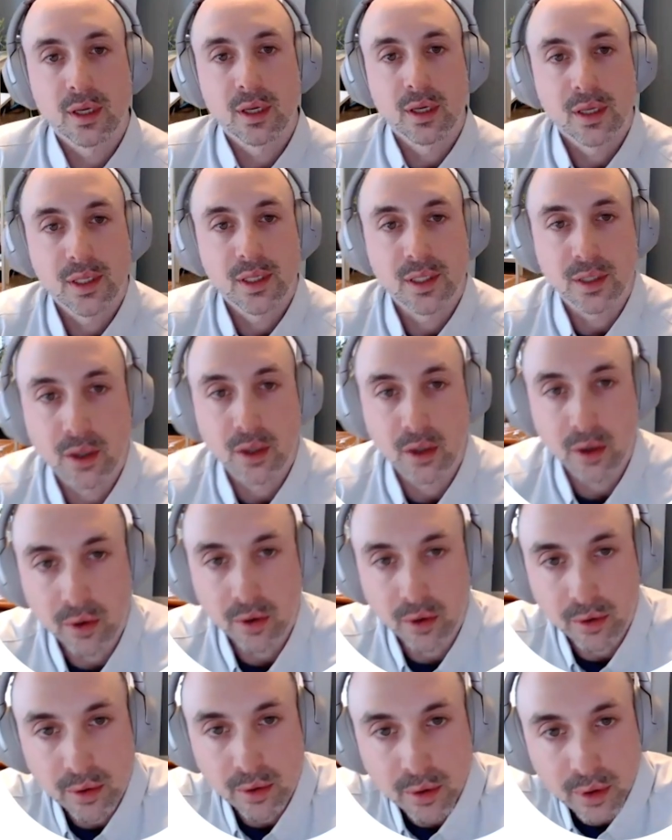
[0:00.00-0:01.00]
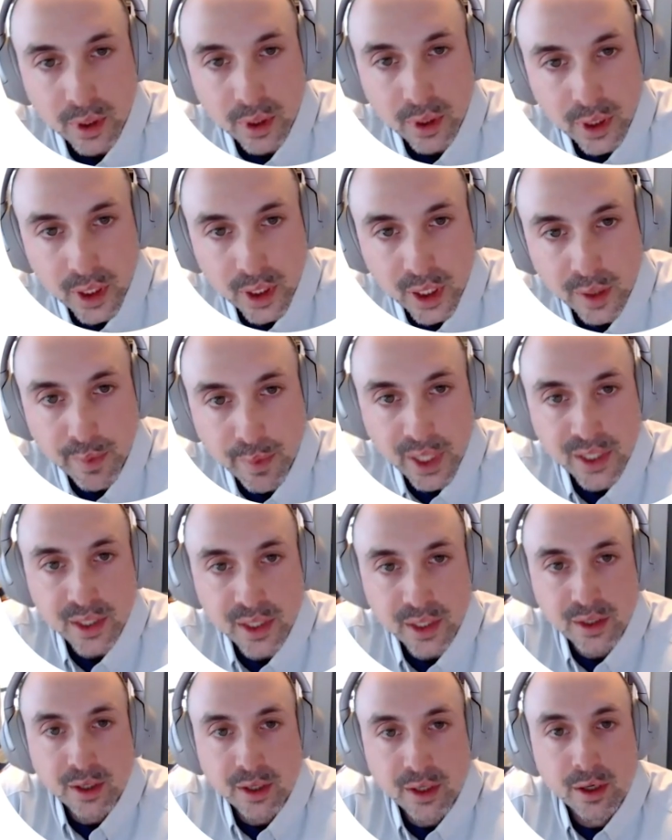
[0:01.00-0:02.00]
So in
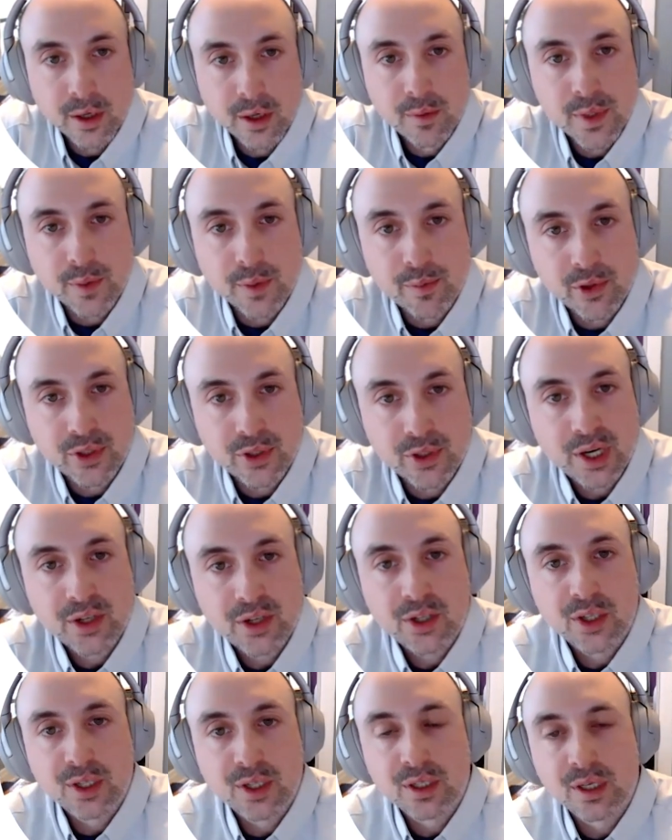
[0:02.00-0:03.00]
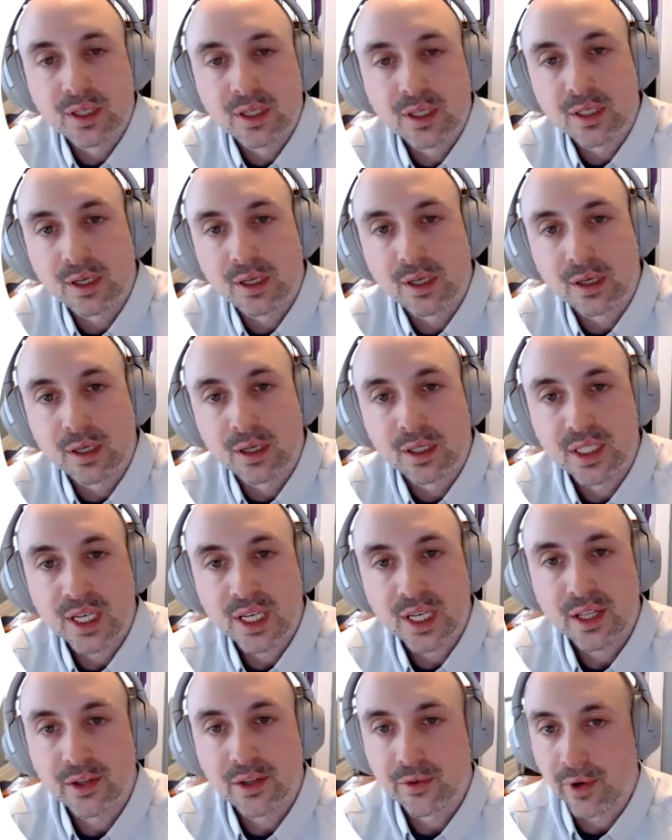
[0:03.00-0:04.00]
basic terms, a projection is a
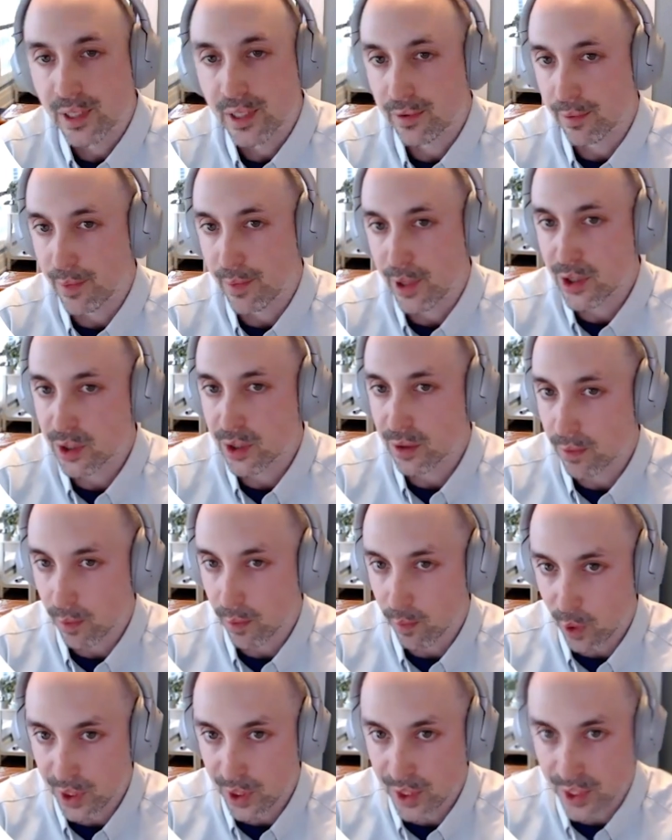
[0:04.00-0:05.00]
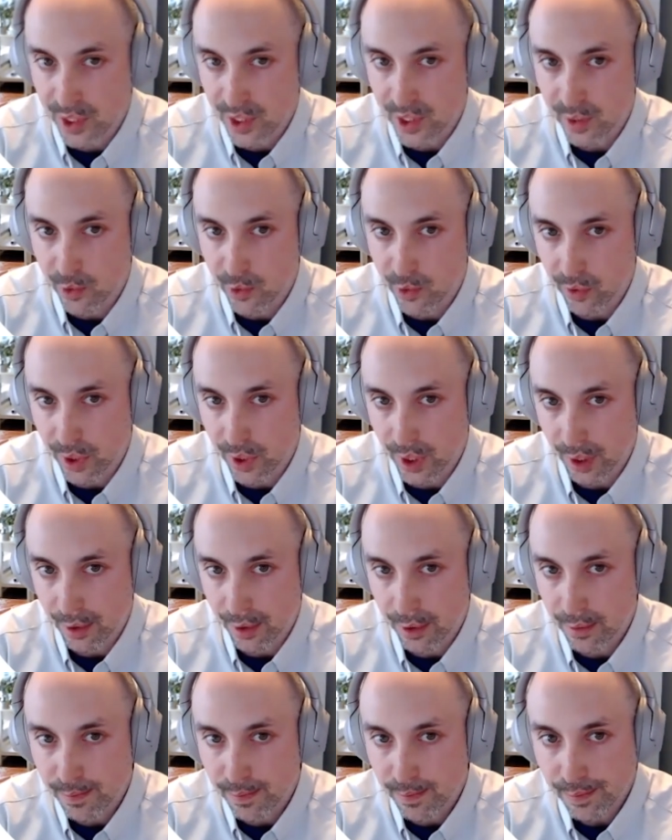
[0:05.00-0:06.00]
data transformation from one system to
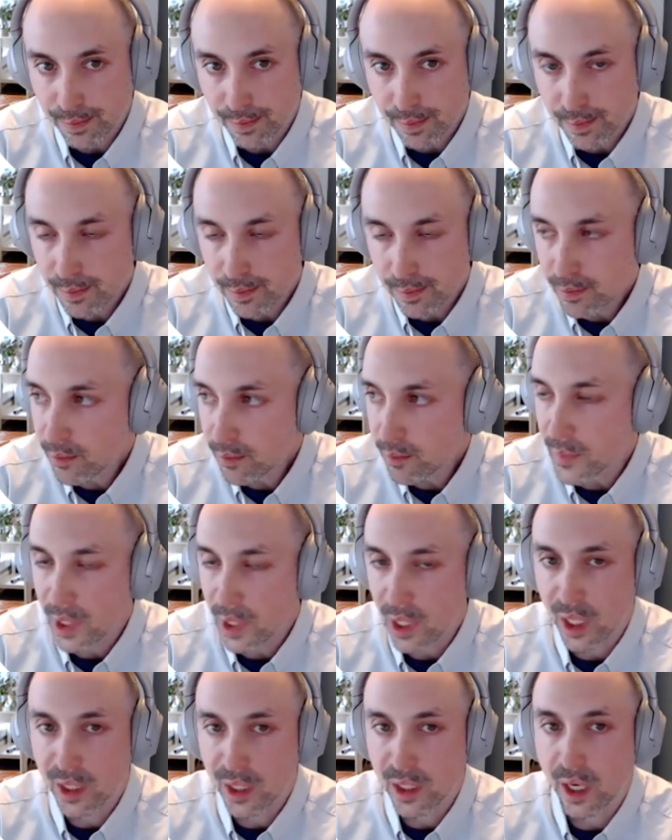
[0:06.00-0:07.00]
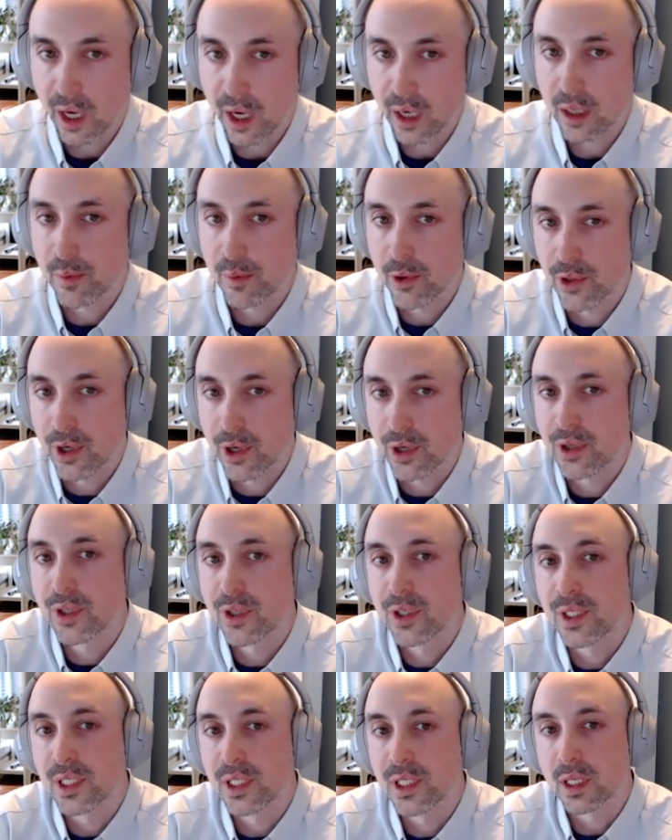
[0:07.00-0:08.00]
another. And the Akka
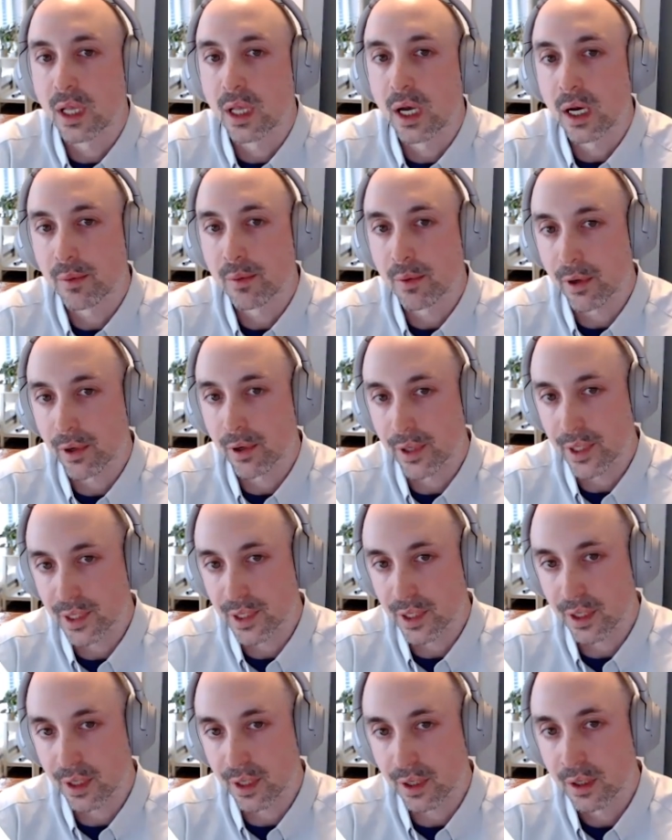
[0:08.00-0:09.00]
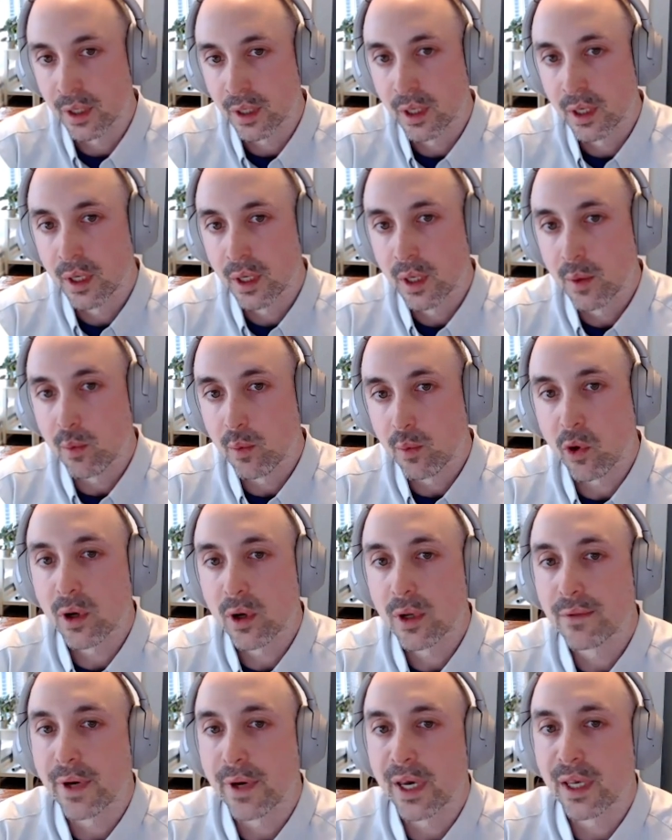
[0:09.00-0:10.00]
projections library is a more
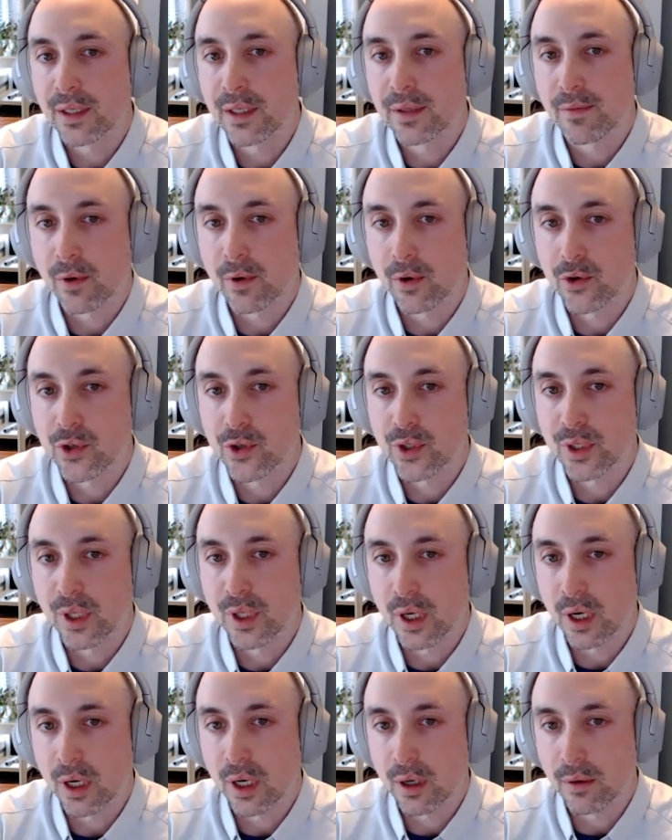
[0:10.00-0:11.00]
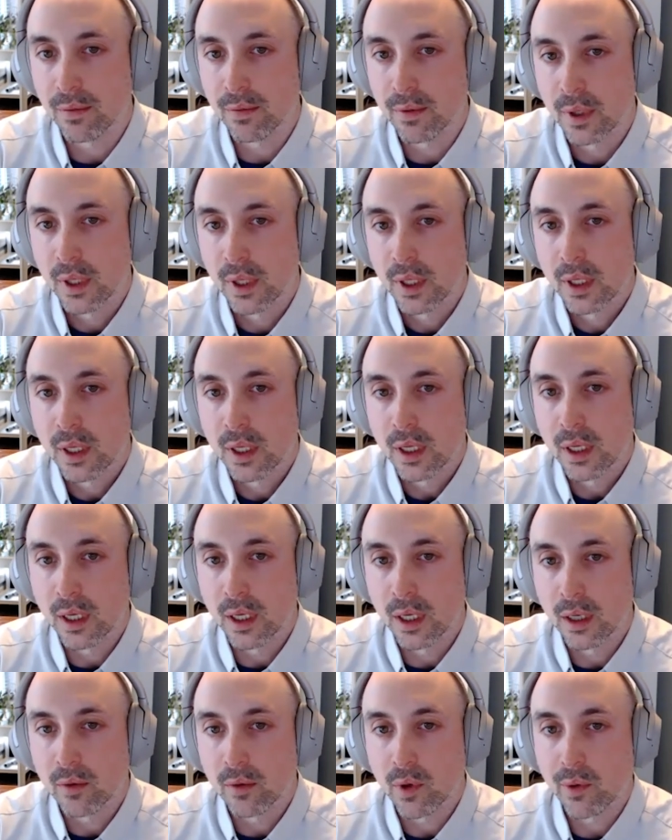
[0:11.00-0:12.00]
advanced version of
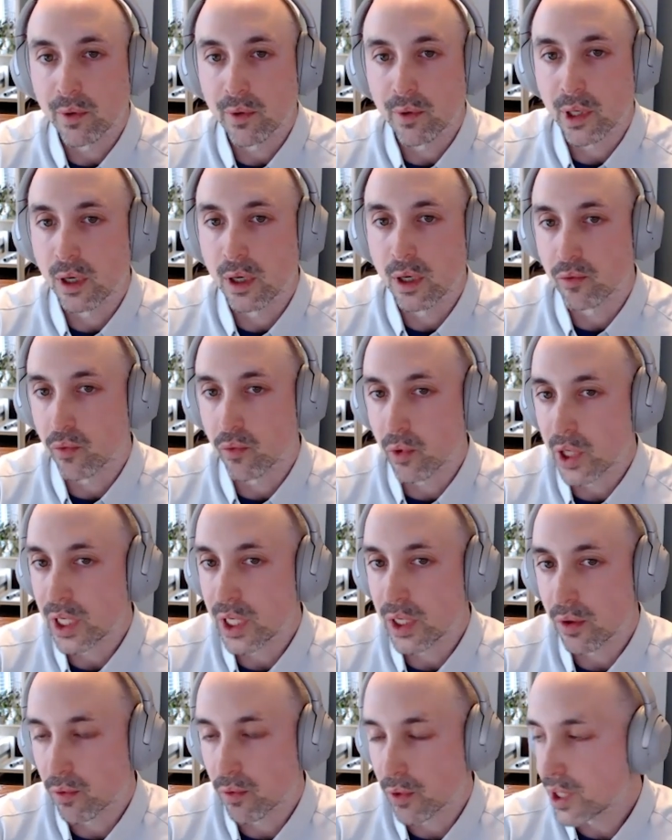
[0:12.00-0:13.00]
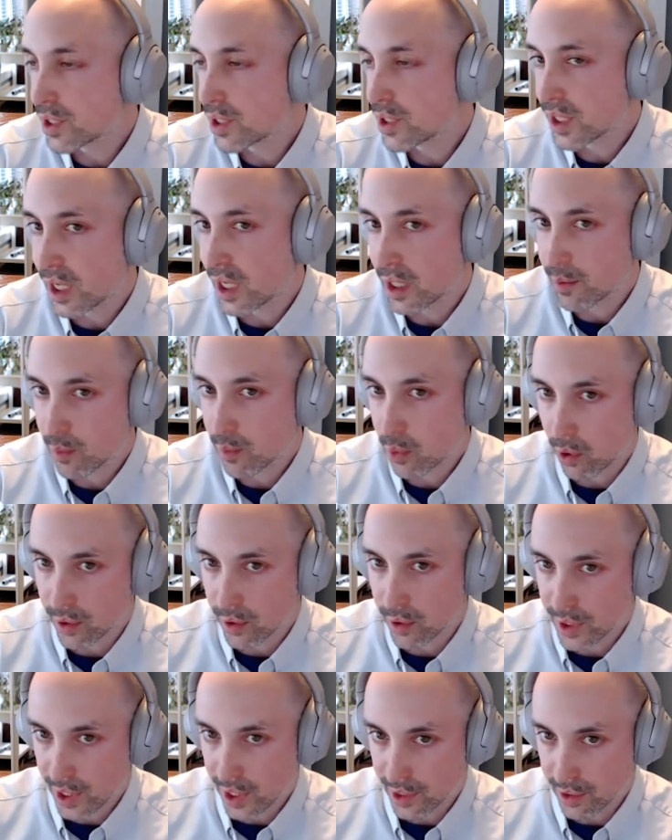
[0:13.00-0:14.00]
what we call readside
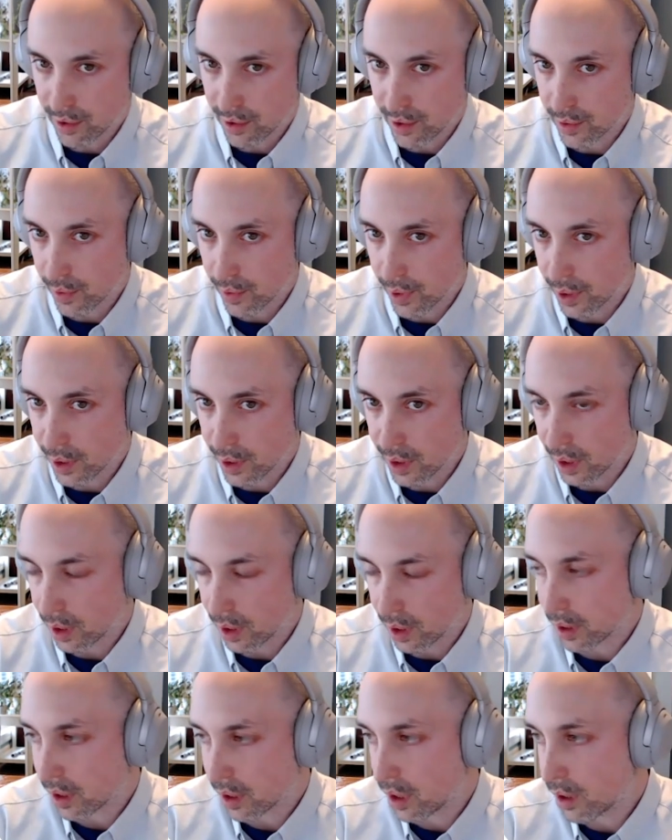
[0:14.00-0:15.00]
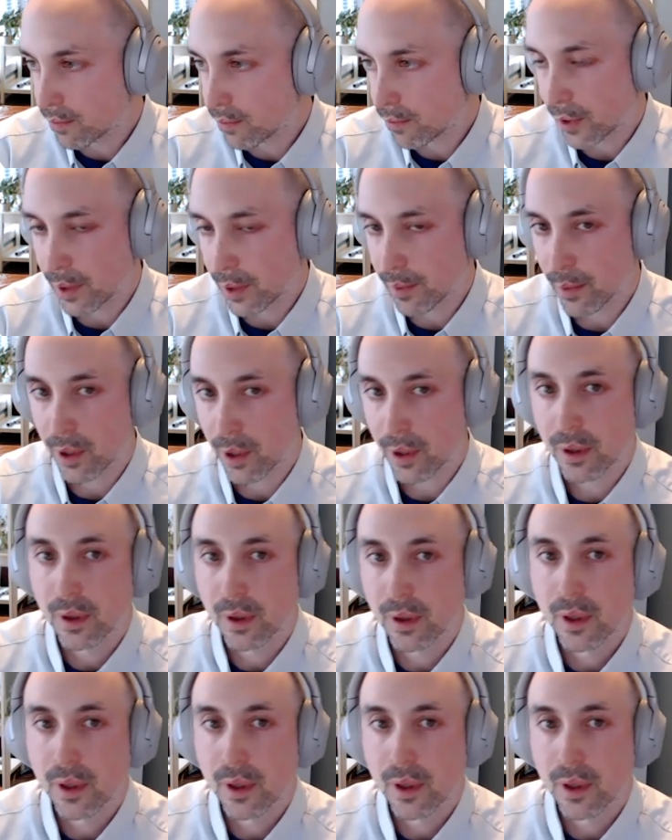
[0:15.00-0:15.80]
processors within the Lightbend framework.